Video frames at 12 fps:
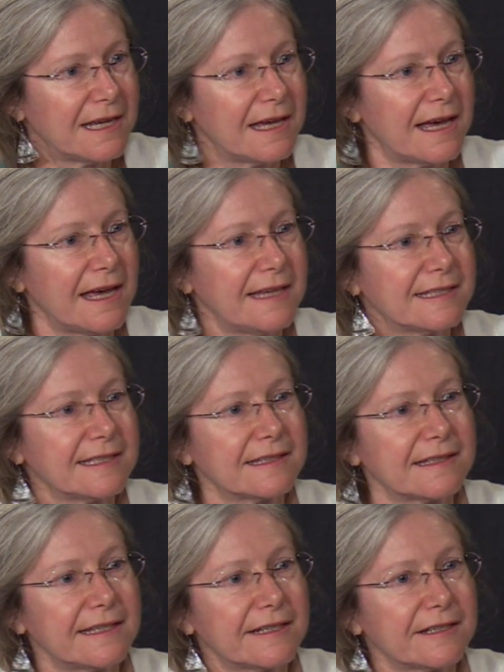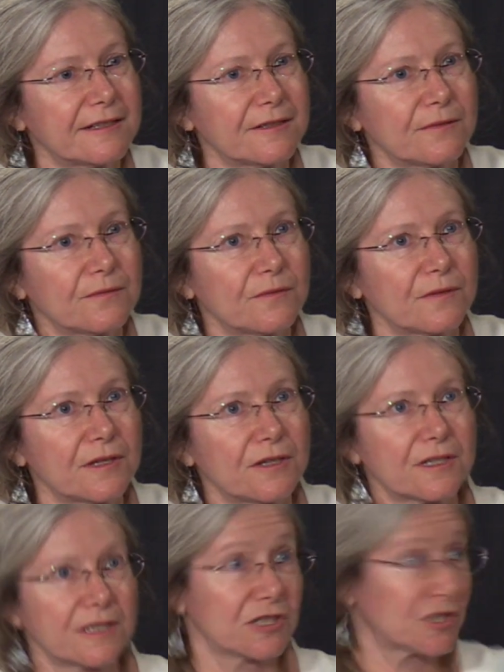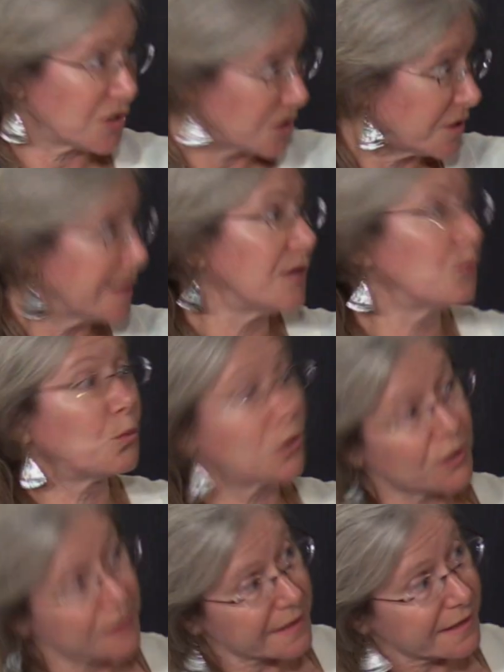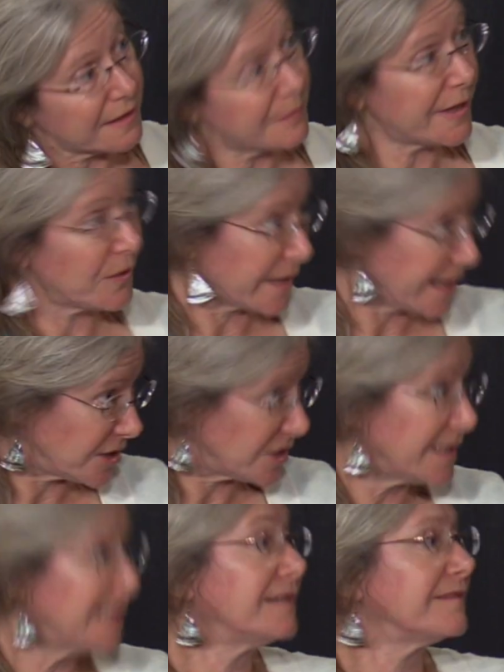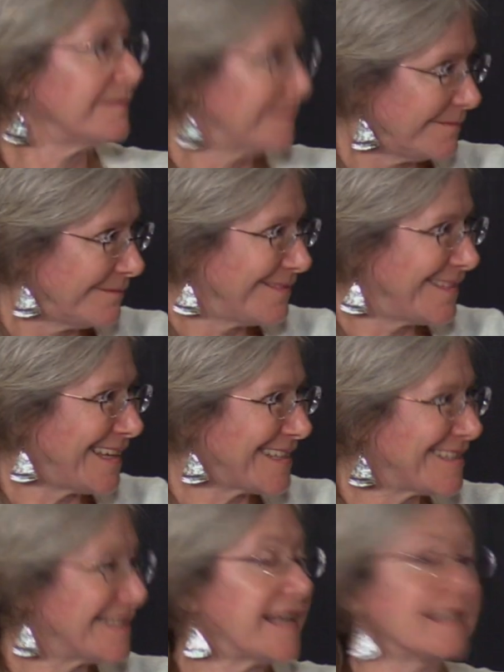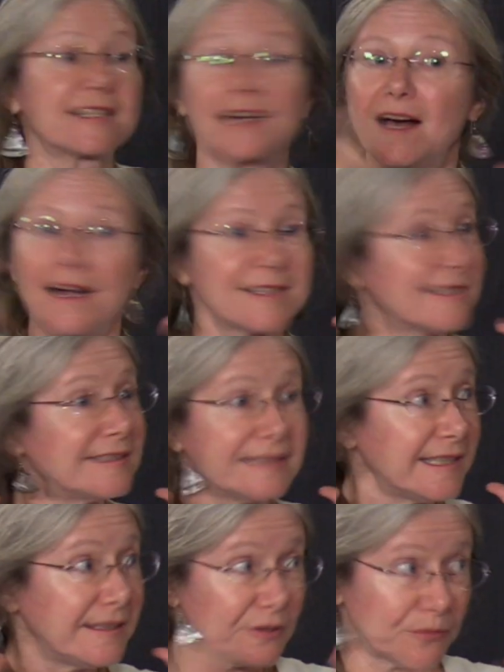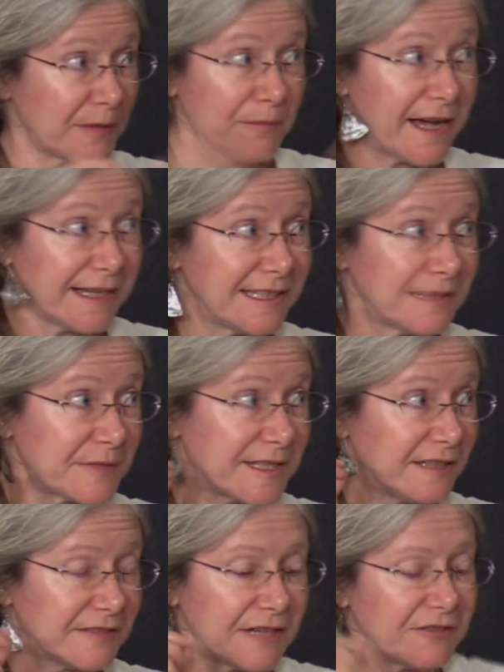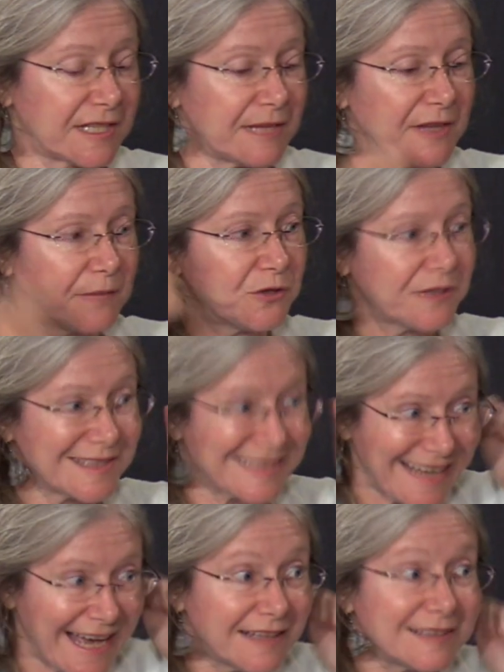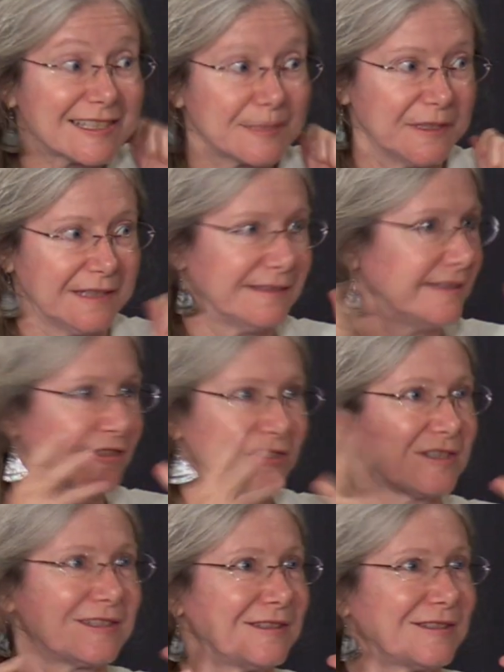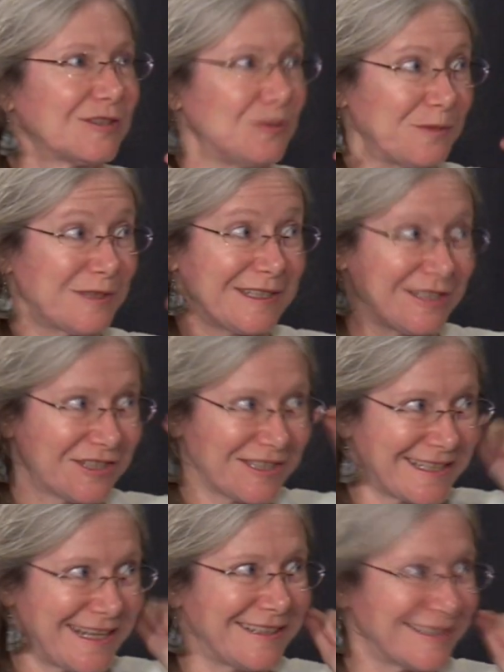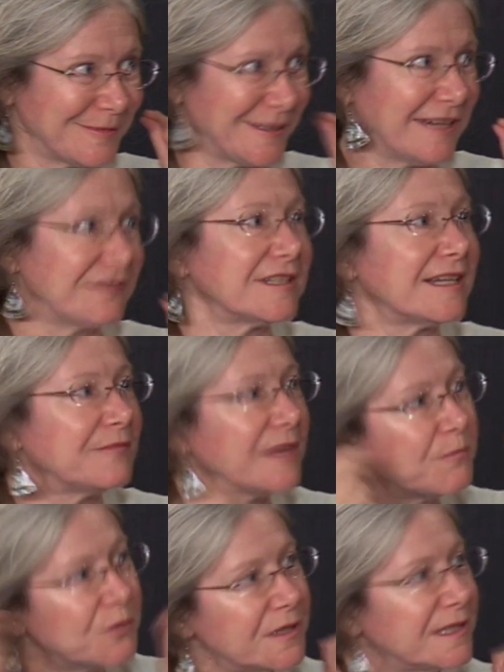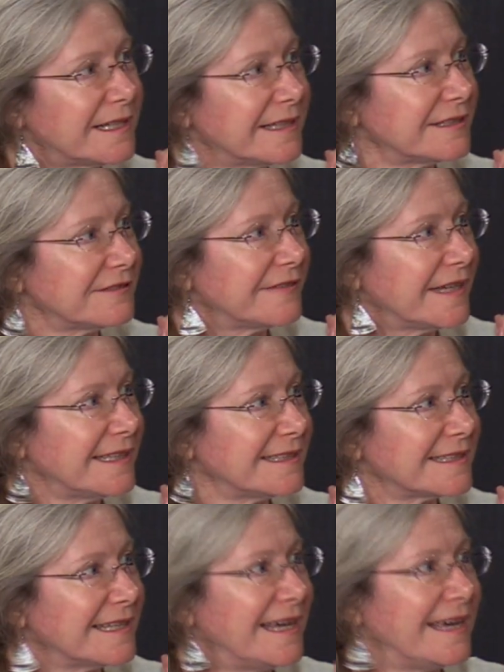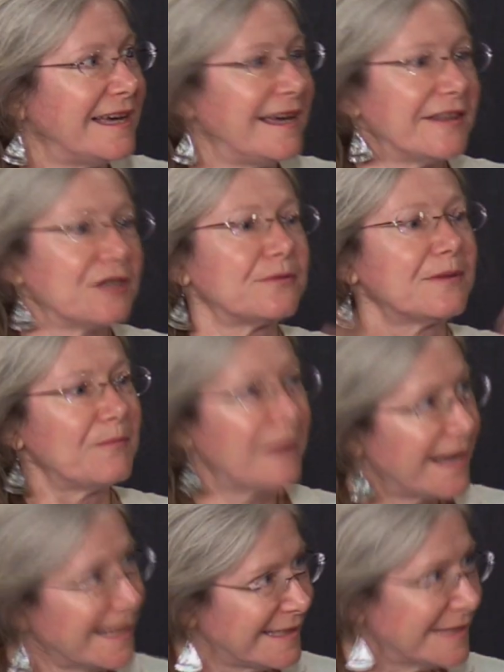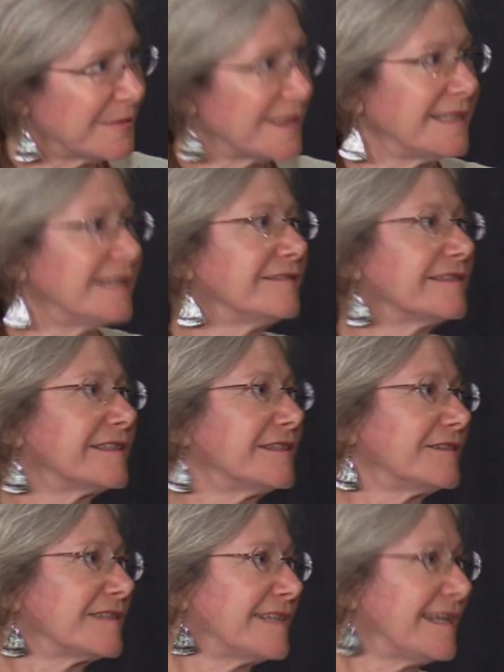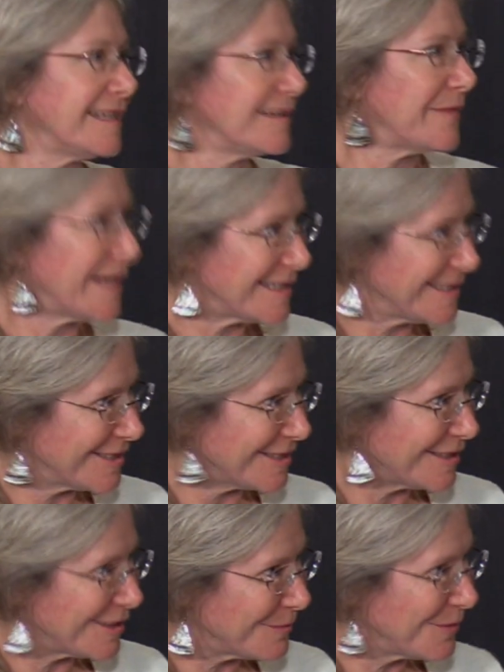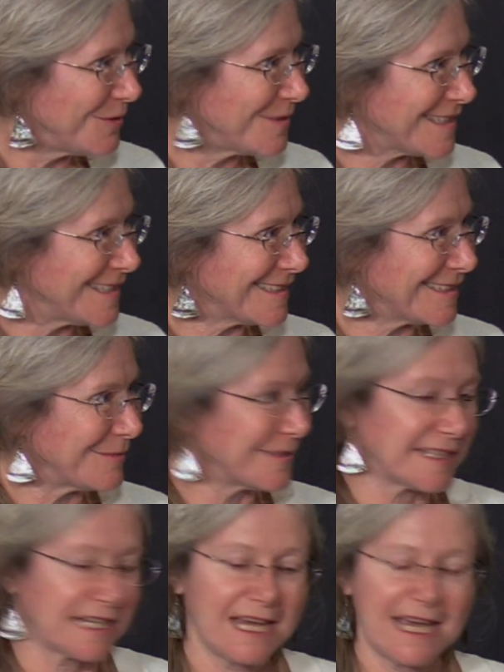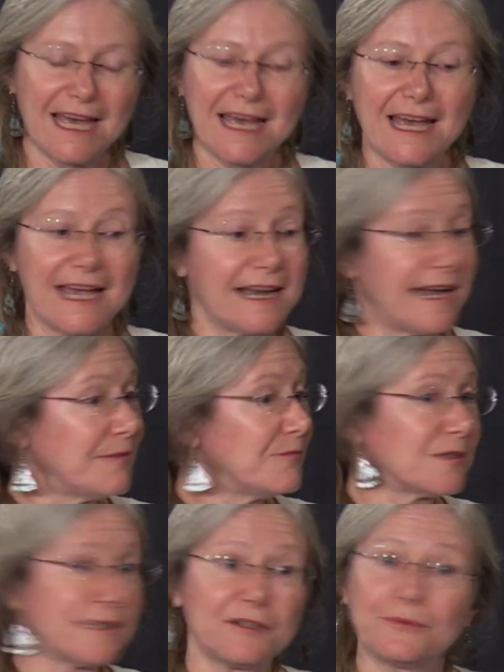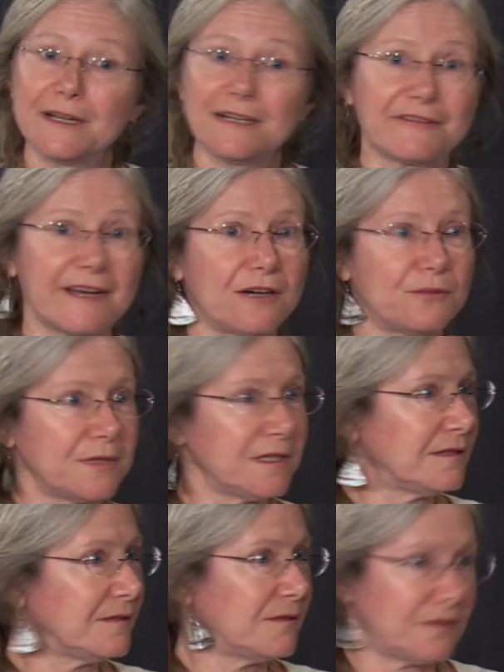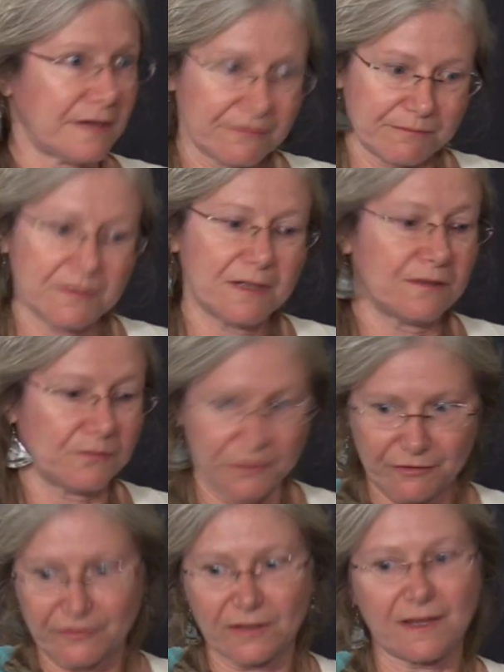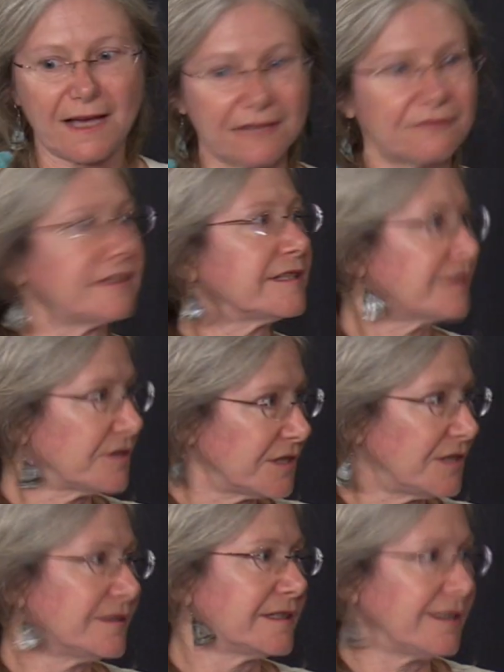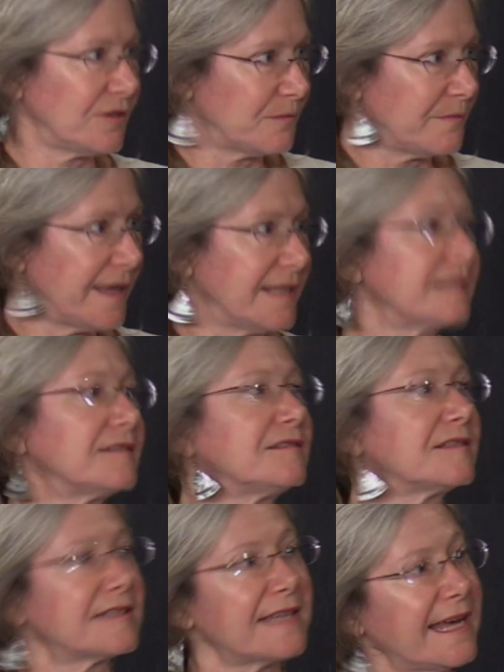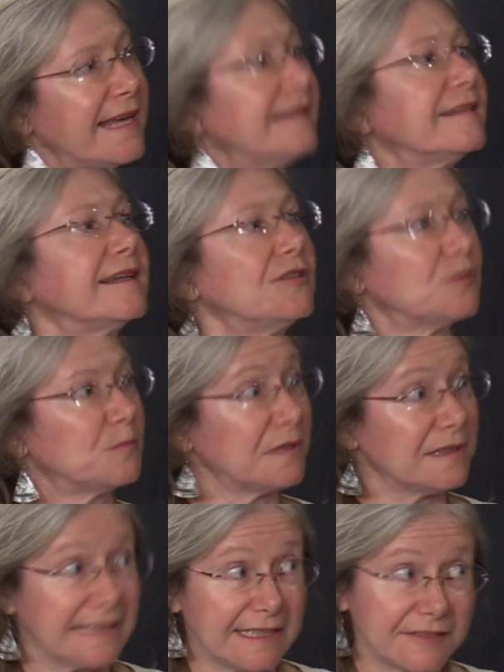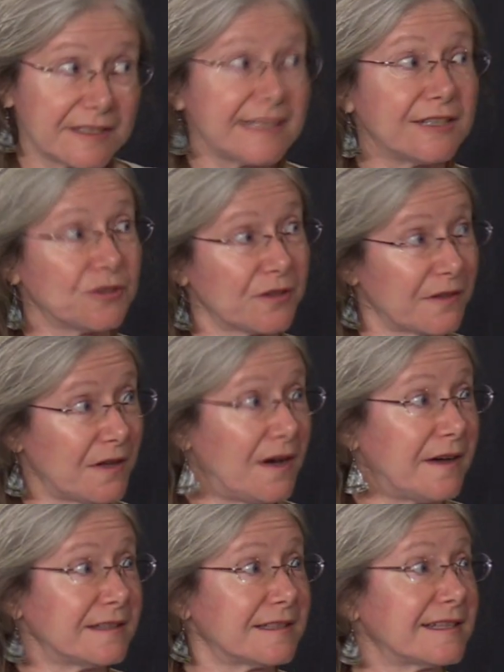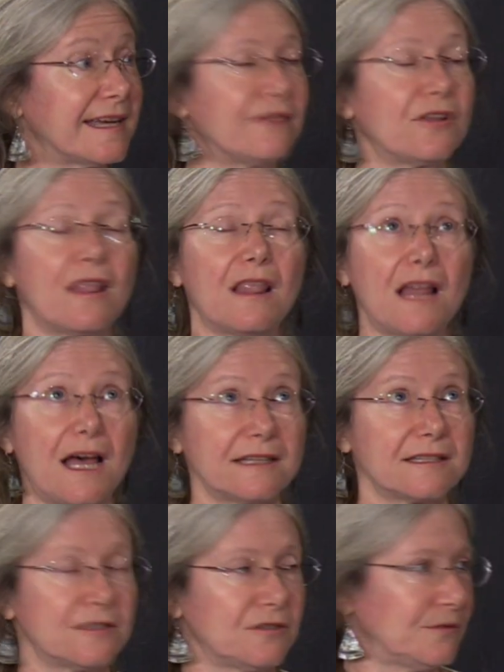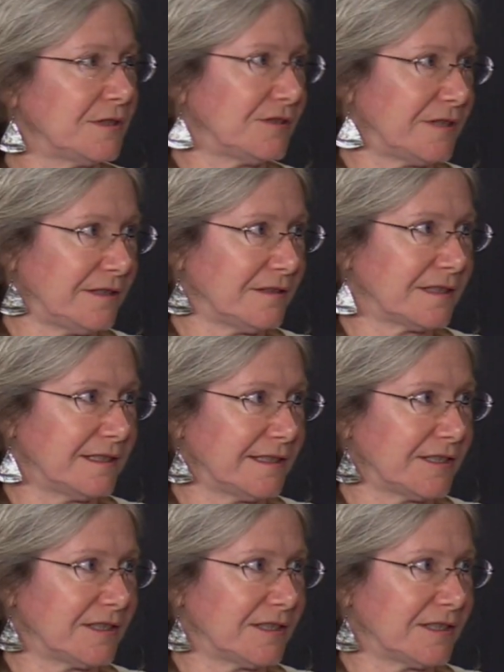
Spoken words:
Is it their concern and worry about catching it? That is constantly, they're reminding themselves every time they put this talisman. It's just a superstitious talisman. Every time they put it on their face, they're reminding themselves. They're sending a message to their immune systems. And I'm really aware of how we have a lot of research showing that your mental state and your beliefs and your thoughts have a lot to do with your health condition.